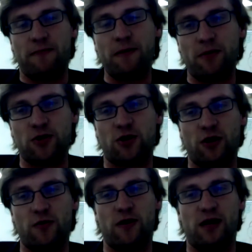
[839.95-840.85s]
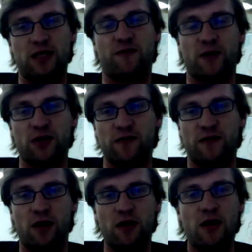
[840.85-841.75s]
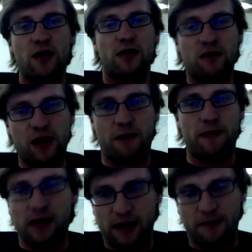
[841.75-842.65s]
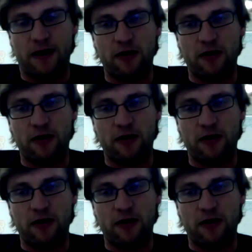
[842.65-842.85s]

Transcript: People are starting to realize, first of all, you can't be like Mt.